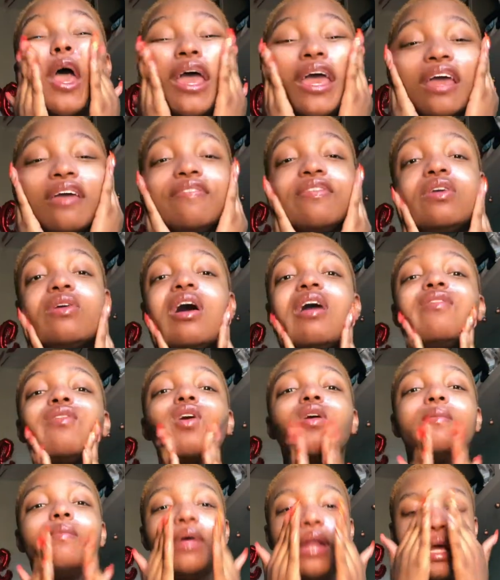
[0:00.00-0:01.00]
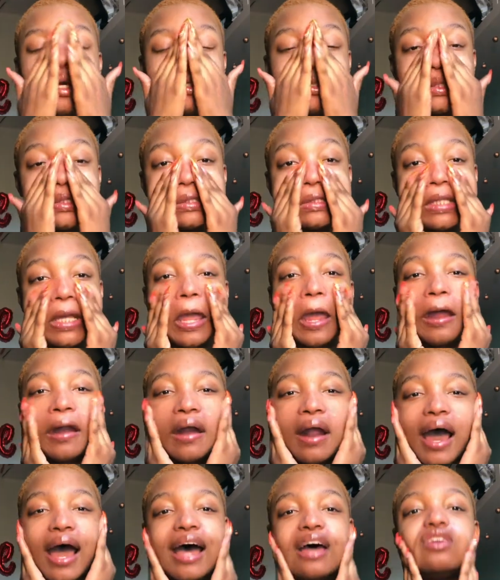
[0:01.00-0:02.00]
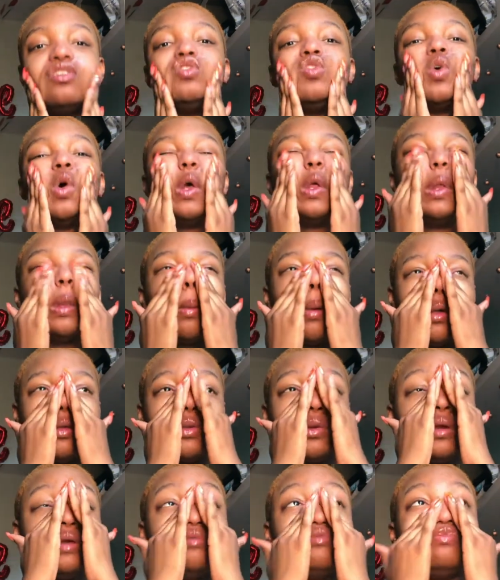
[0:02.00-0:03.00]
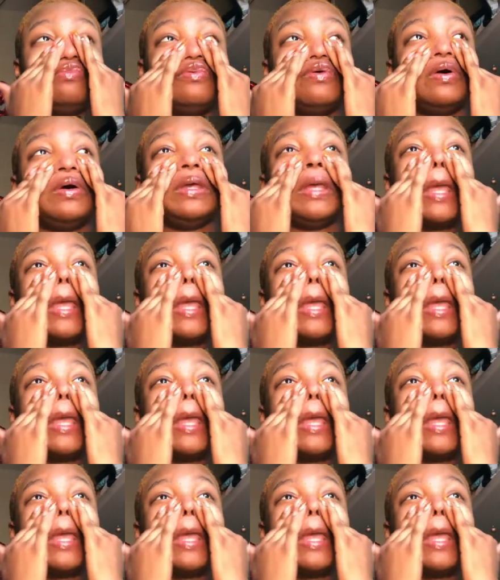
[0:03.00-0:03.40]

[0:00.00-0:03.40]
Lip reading: If you have combination skin, astral is the best cream for